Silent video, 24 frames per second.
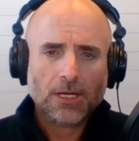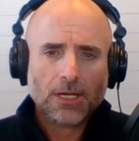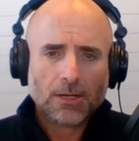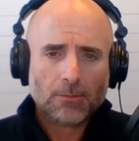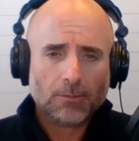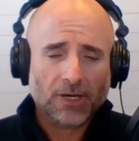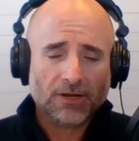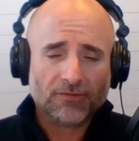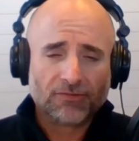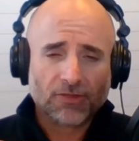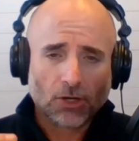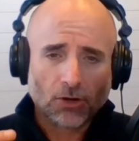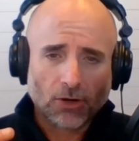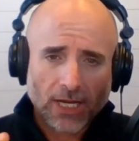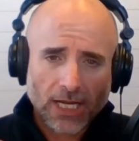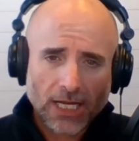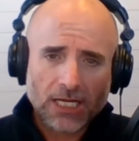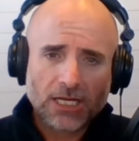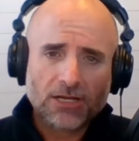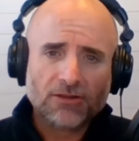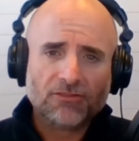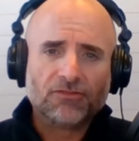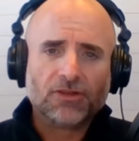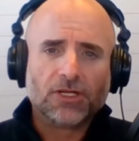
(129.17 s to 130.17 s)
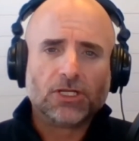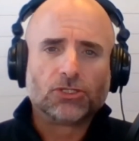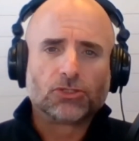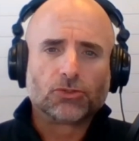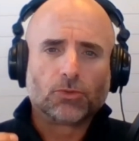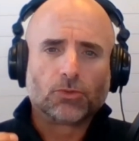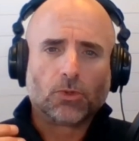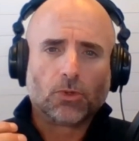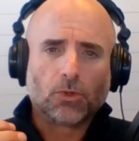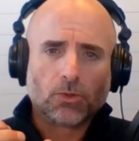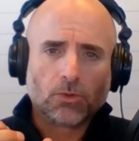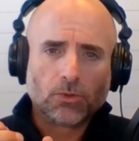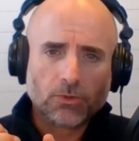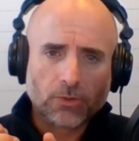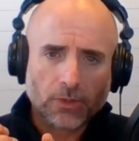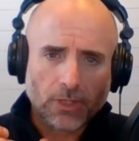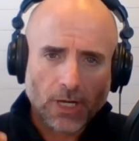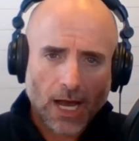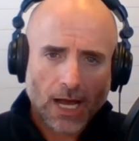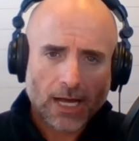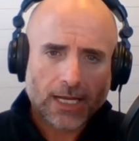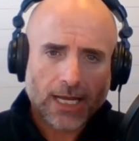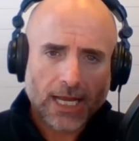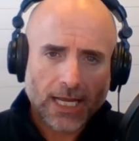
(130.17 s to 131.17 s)
But if they're individual,
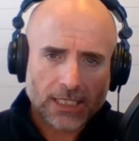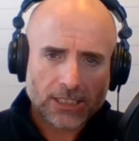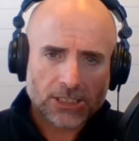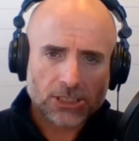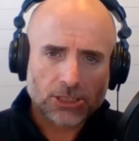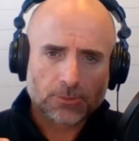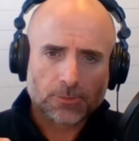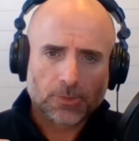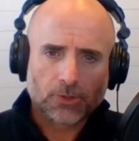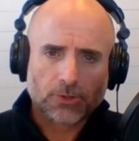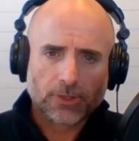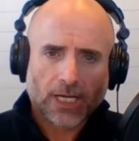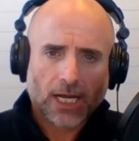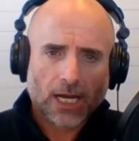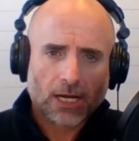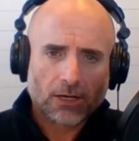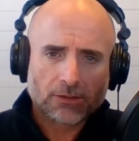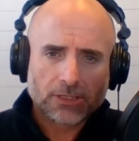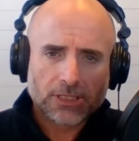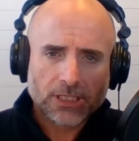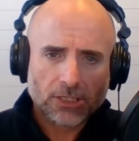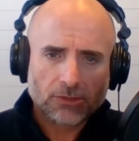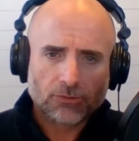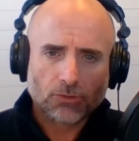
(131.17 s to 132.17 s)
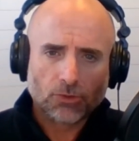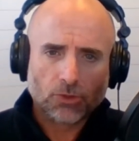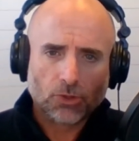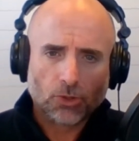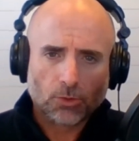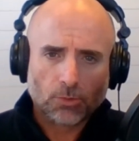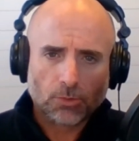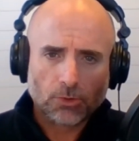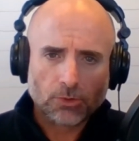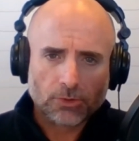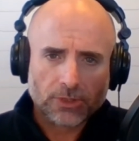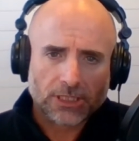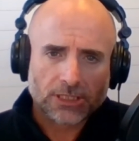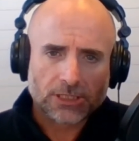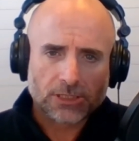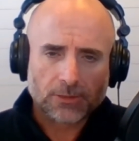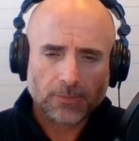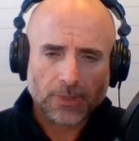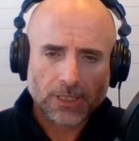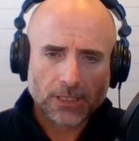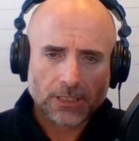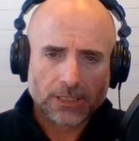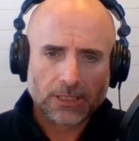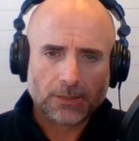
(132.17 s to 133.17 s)
non-cancelable and guaranteed renewable
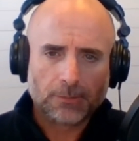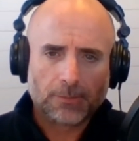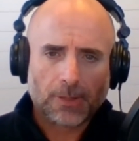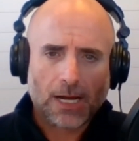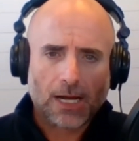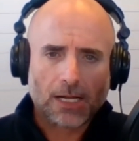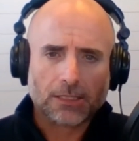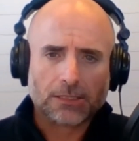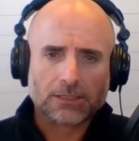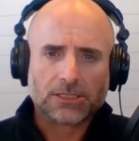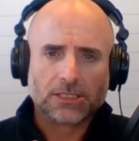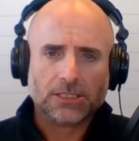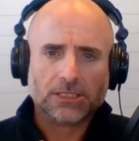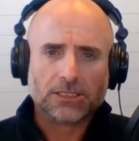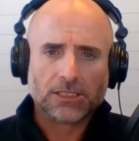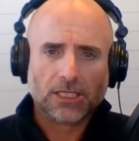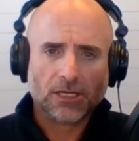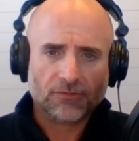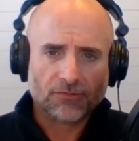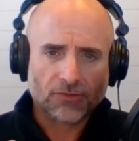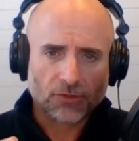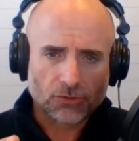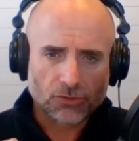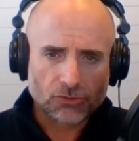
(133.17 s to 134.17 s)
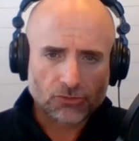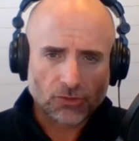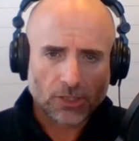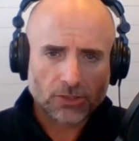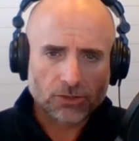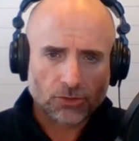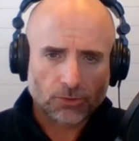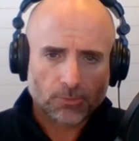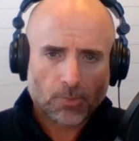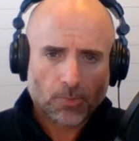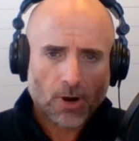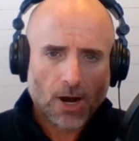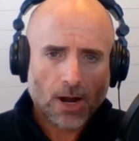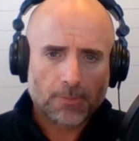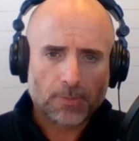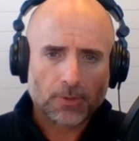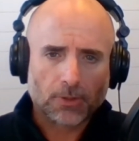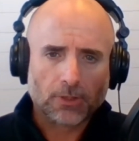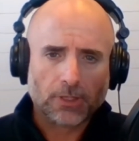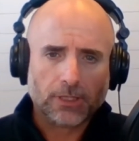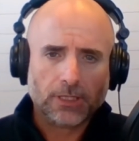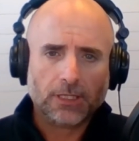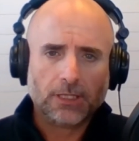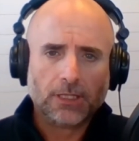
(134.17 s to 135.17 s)
disability policies, if they're structured
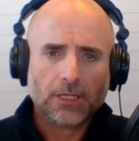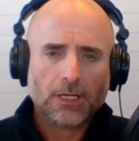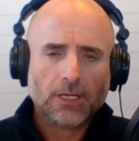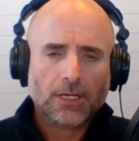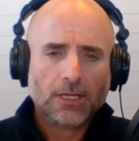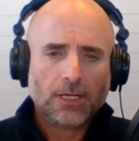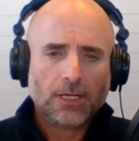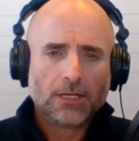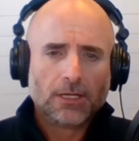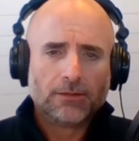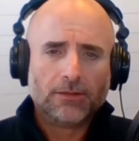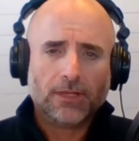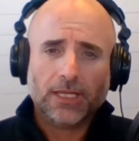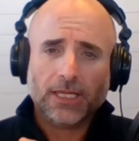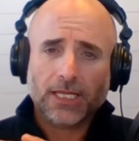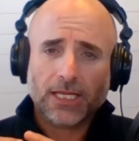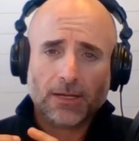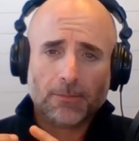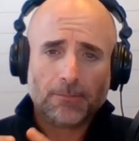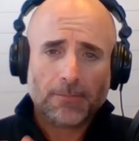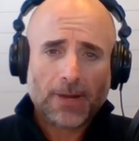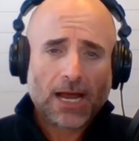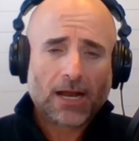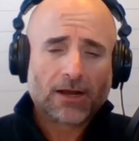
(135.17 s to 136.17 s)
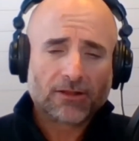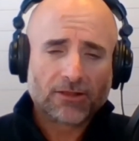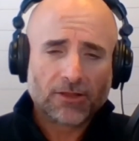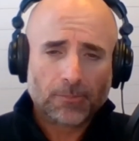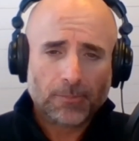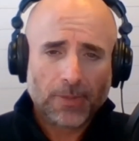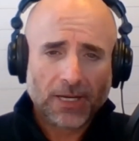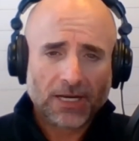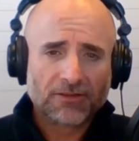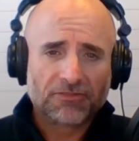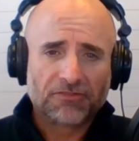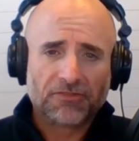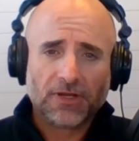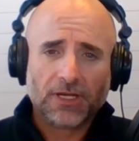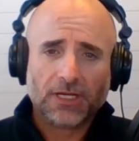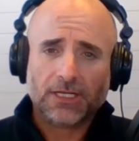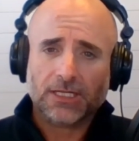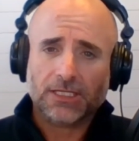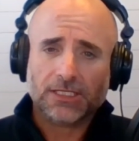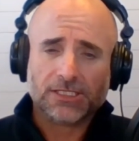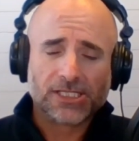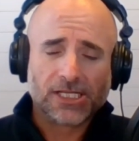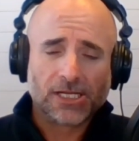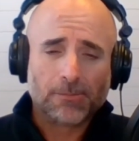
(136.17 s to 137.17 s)
properly, then the amount of the benefit
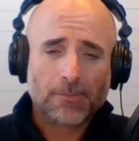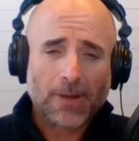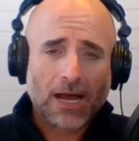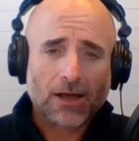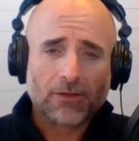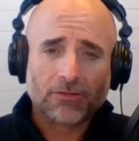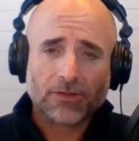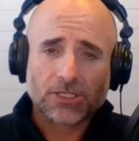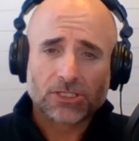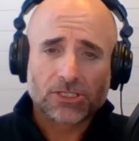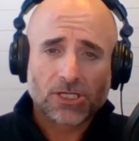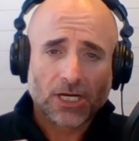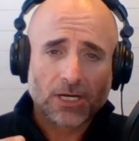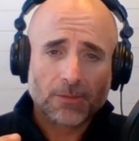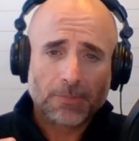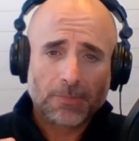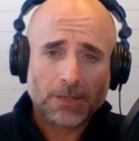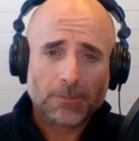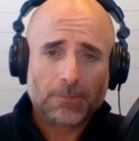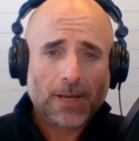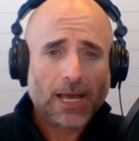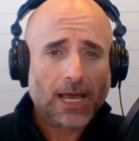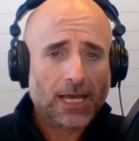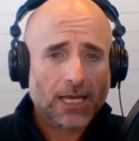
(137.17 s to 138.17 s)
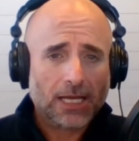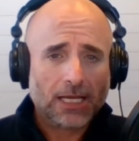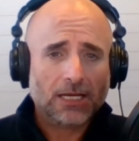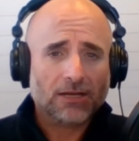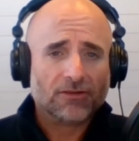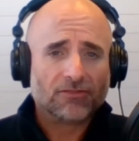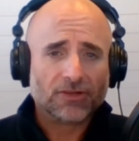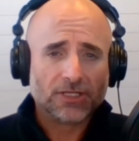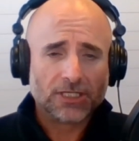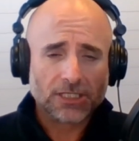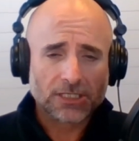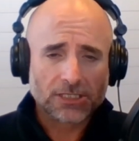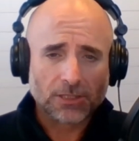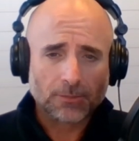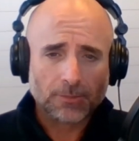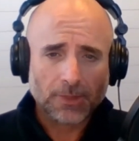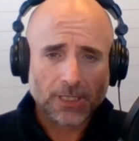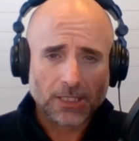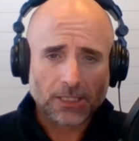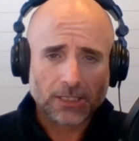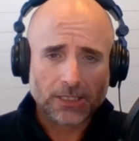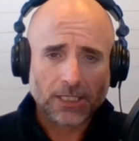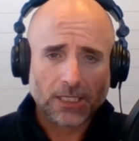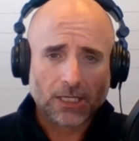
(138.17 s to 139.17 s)
is the amount that's going to be paid if a
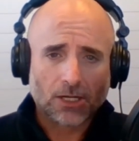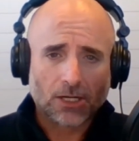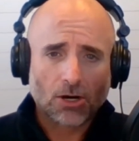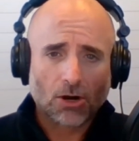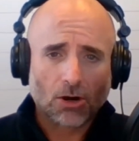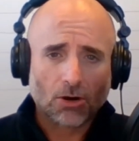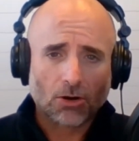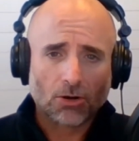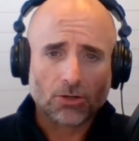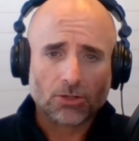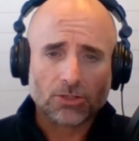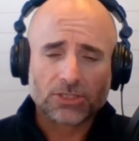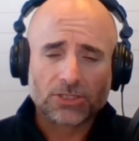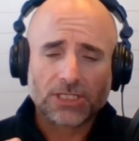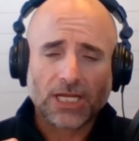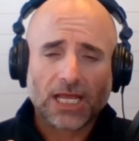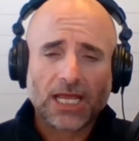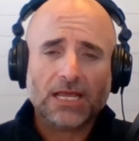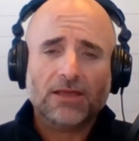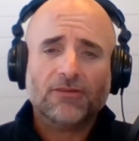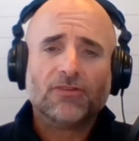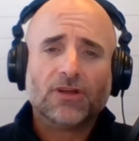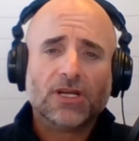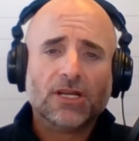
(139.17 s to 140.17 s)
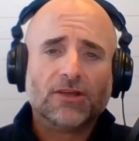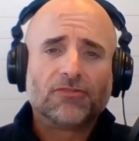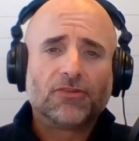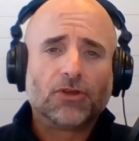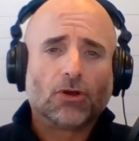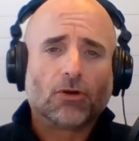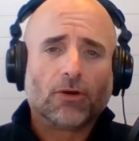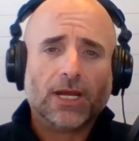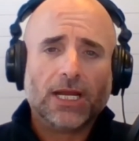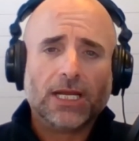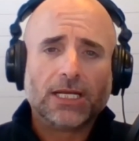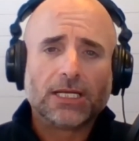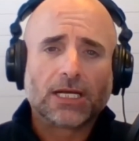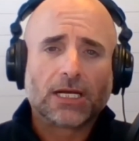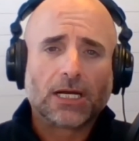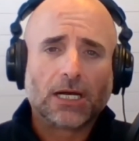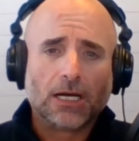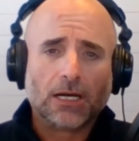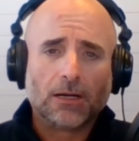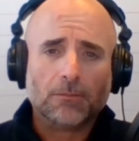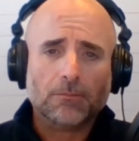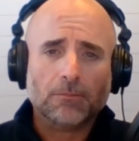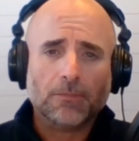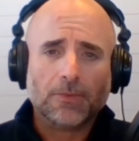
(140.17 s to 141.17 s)
disability occurs, even if your
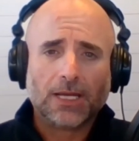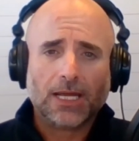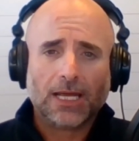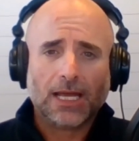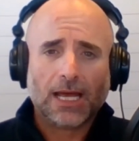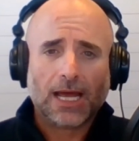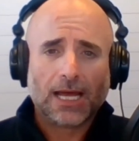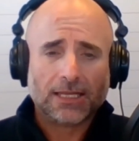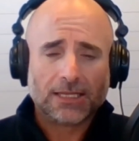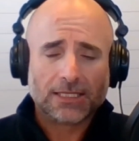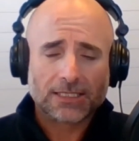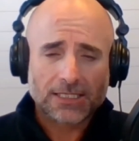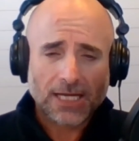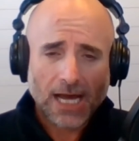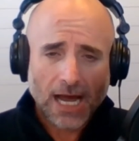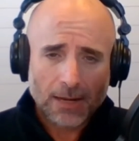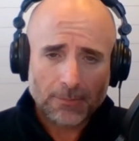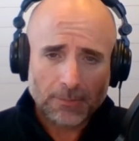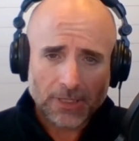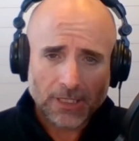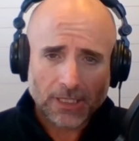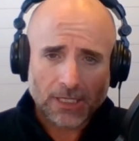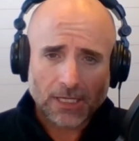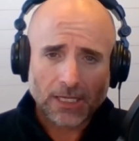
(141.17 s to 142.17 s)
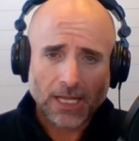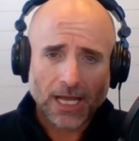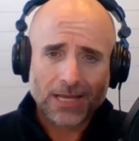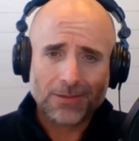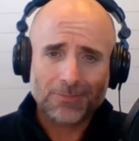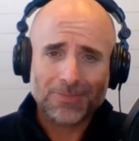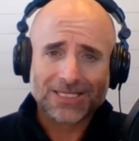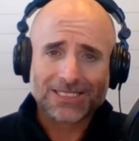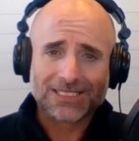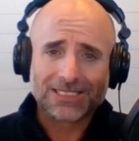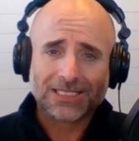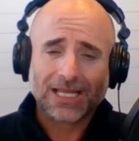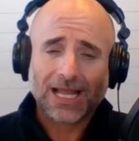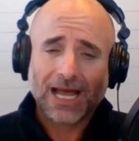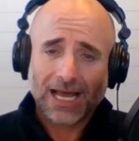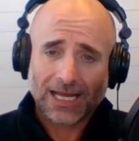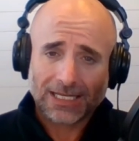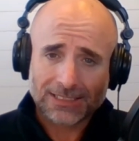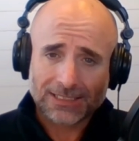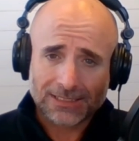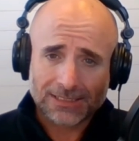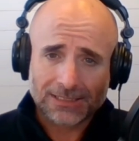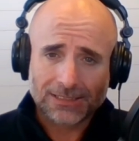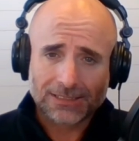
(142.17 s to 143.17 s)
income at the time of the claim is
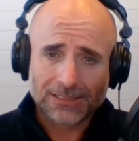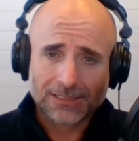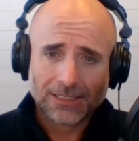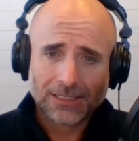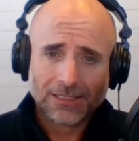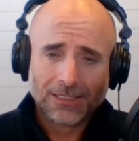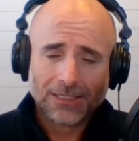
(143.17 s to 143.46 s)
less.